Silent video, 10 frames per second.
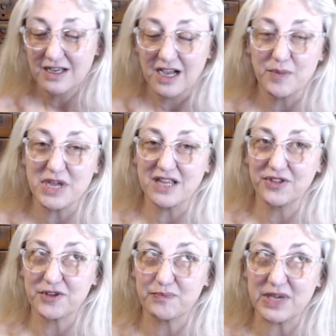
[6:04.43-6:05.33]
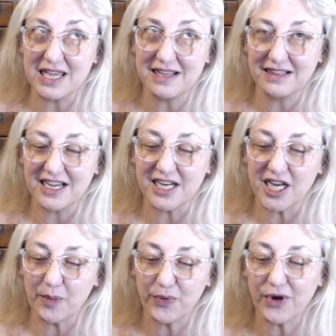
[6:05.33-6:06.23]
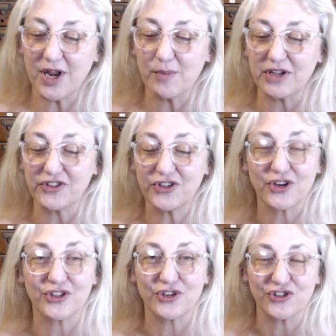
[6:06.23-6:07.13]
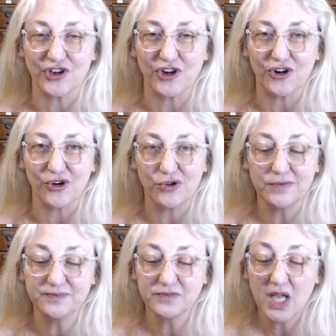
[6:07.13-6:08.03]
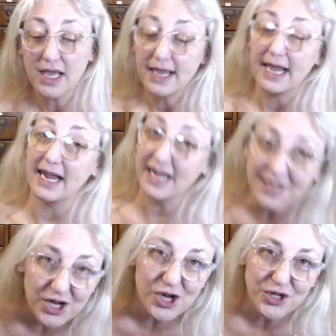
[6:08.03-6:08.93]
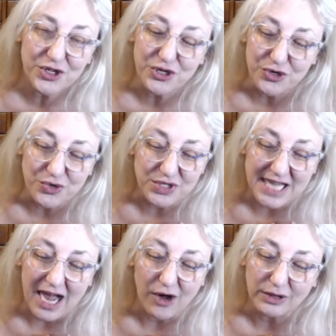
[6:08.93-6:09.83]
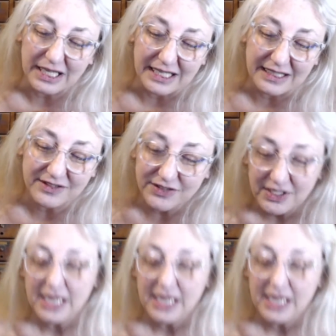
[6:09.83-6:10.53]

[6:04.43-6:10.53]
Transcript: I mean, the Bee Lady pretty much took the show, and all the news outlets,